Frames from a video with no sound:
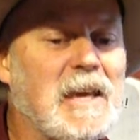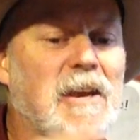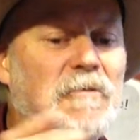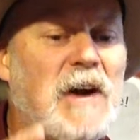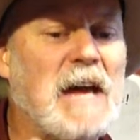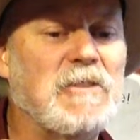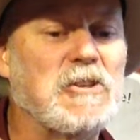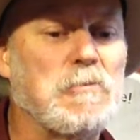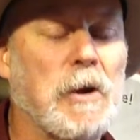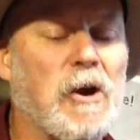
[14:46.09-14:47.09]
Again, a
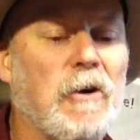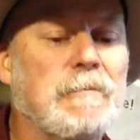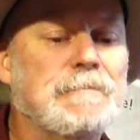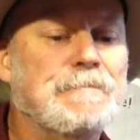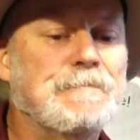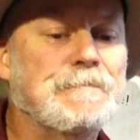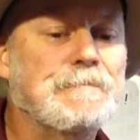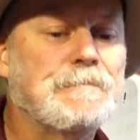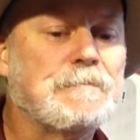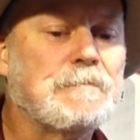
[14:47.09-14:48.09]
5-inch barrel.
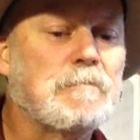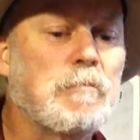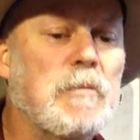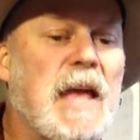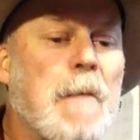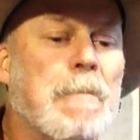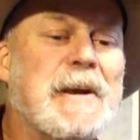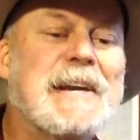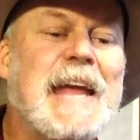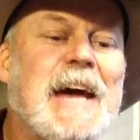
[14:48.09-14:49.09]

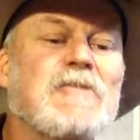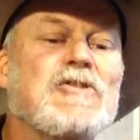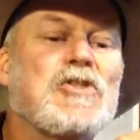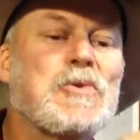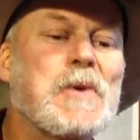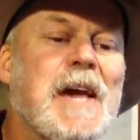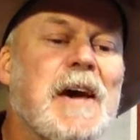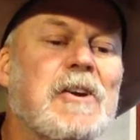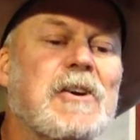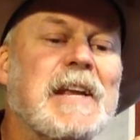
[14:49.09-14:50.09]
But it has
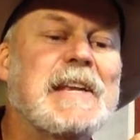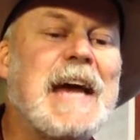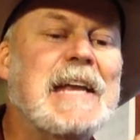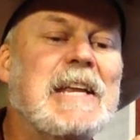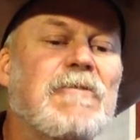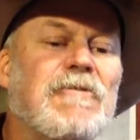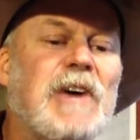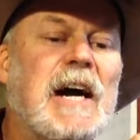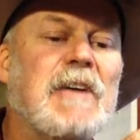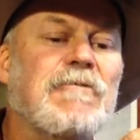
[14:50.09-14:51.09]

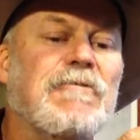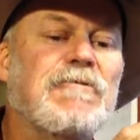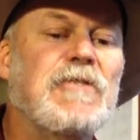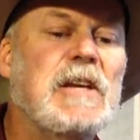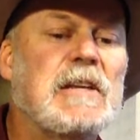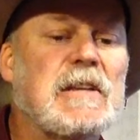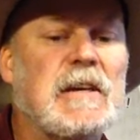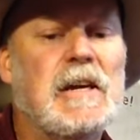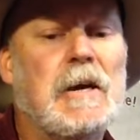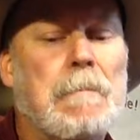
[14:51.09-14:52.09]
395
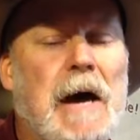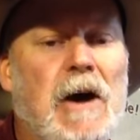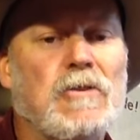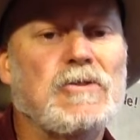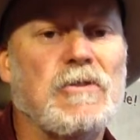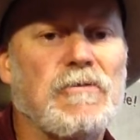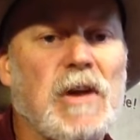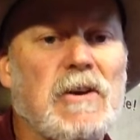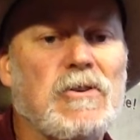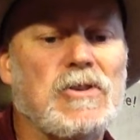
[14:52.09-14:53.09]
feet-pounds of
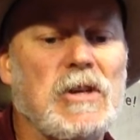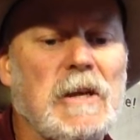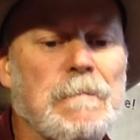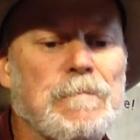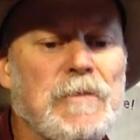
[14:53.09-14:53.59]
energy